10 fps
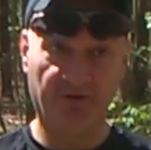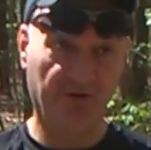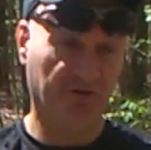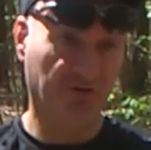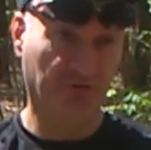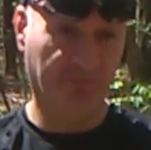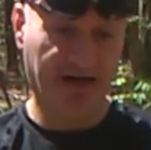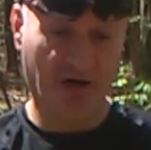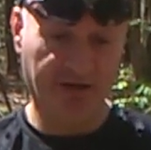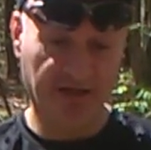You can do a
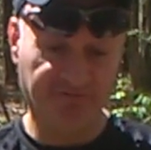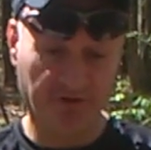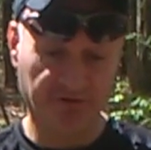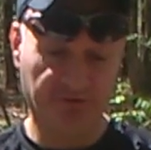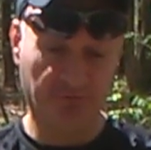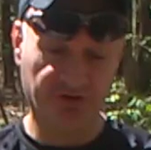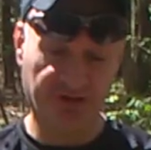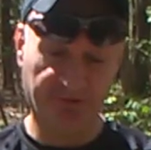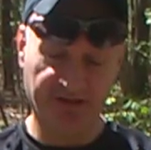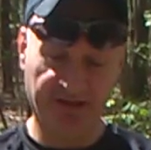barrel aged version, which I
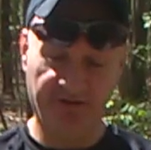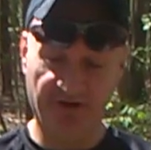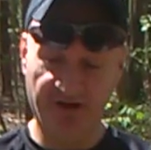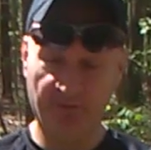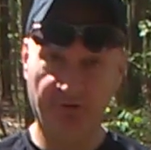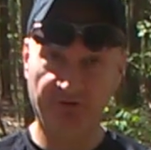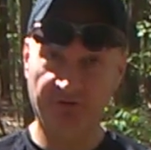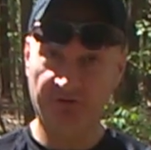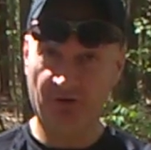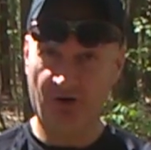can put that in there. And when you
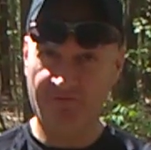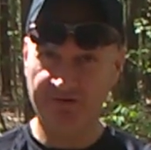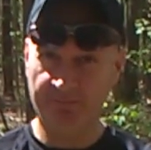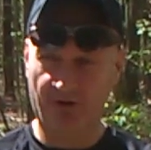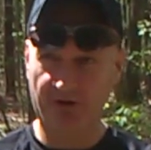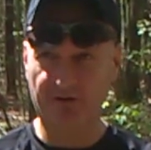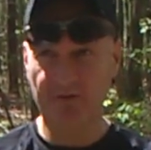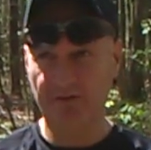do the coffee part,